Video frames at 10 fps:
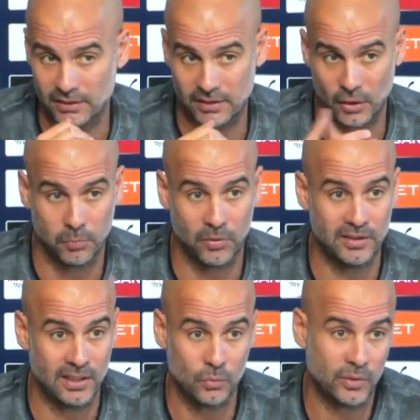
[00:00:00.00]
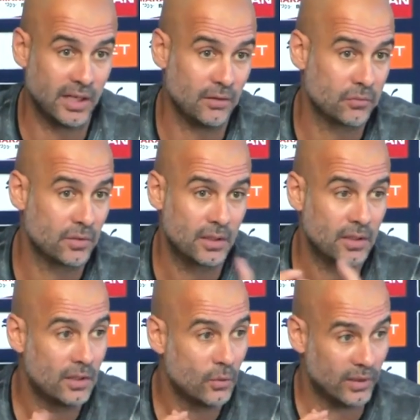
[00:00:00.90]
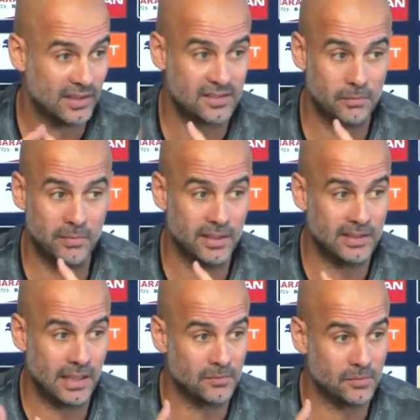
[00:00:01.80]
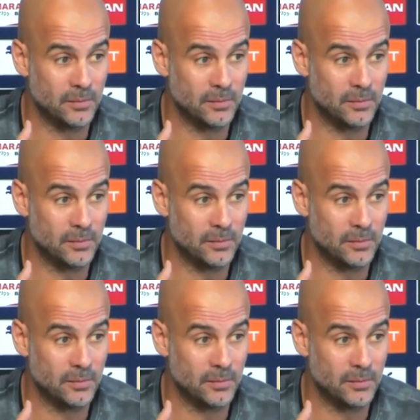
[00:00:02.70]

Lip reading: And the opponent that we have, when I said many times,